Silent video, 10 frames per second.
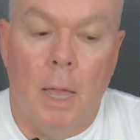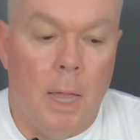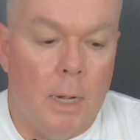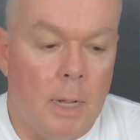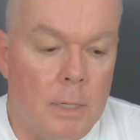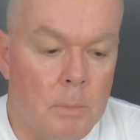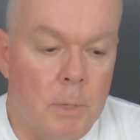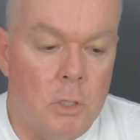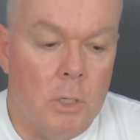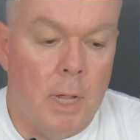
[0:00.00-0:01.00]
and as I
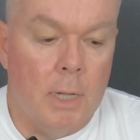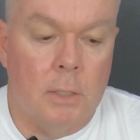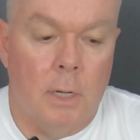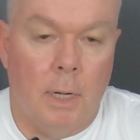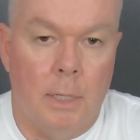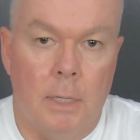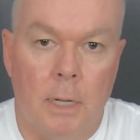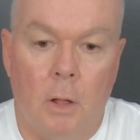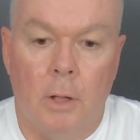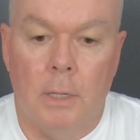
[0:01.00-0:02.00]
mentioned, has an LED
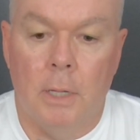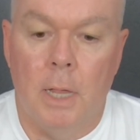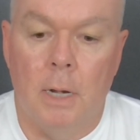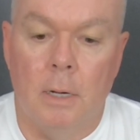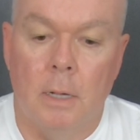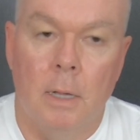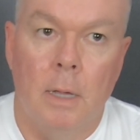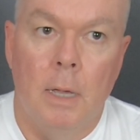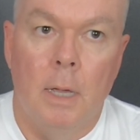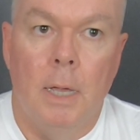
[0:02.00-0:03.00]
light in the end.
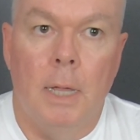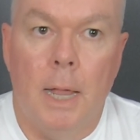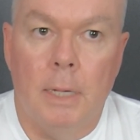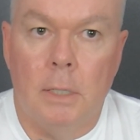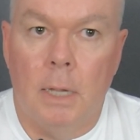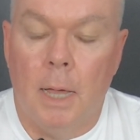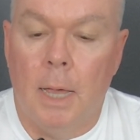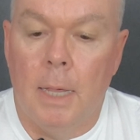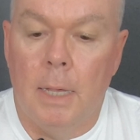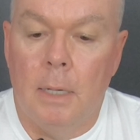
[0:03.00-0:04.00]
It has
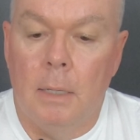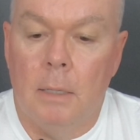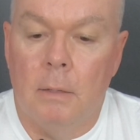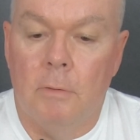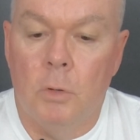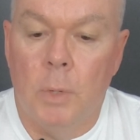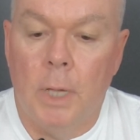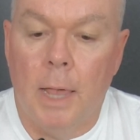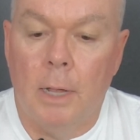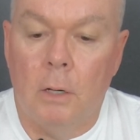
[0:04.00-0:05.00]
a
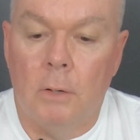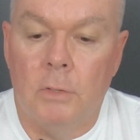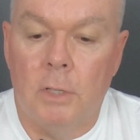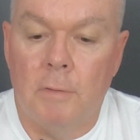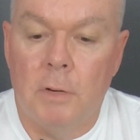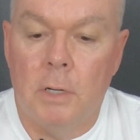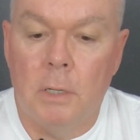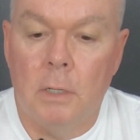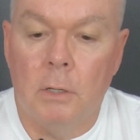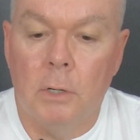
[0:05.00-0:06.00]
viewing angle of
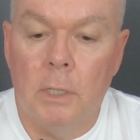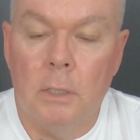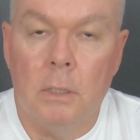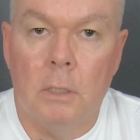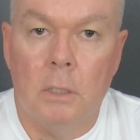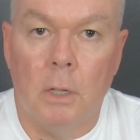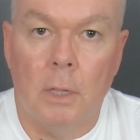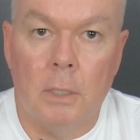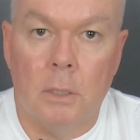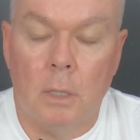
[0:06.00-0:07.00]
70 degrees, so
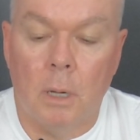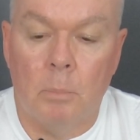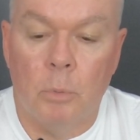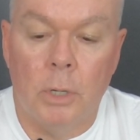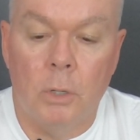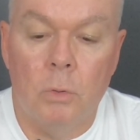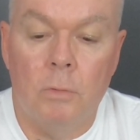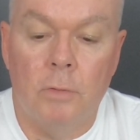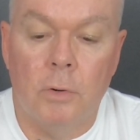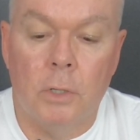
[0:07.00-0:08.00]
that's pretty
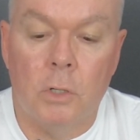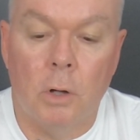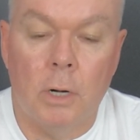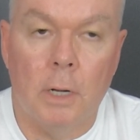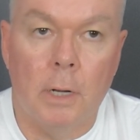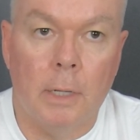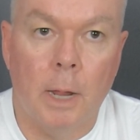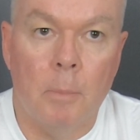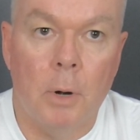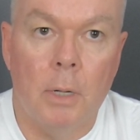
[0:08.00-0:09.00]
good for a tiny little
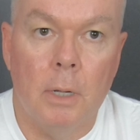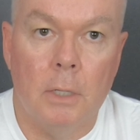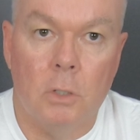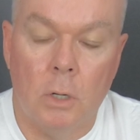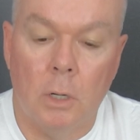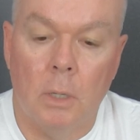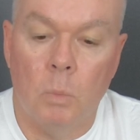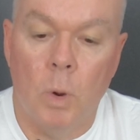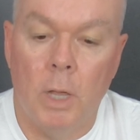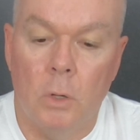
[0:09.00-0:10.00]
camera, and certainly
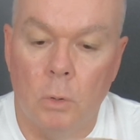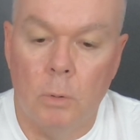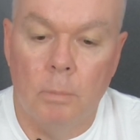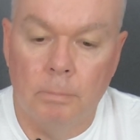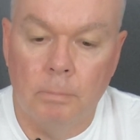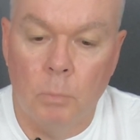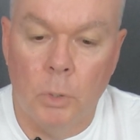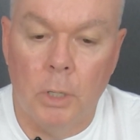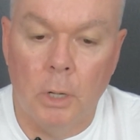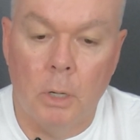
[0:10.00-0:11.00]
where you're
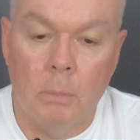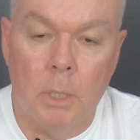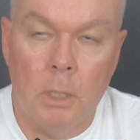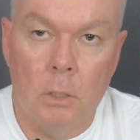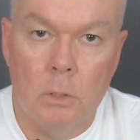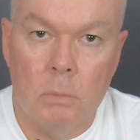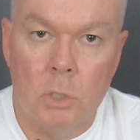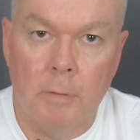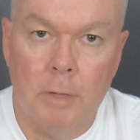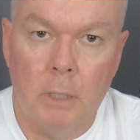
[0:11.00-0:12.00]
going to be
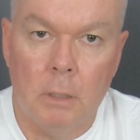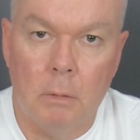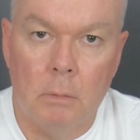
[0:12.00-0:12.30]
shoving it,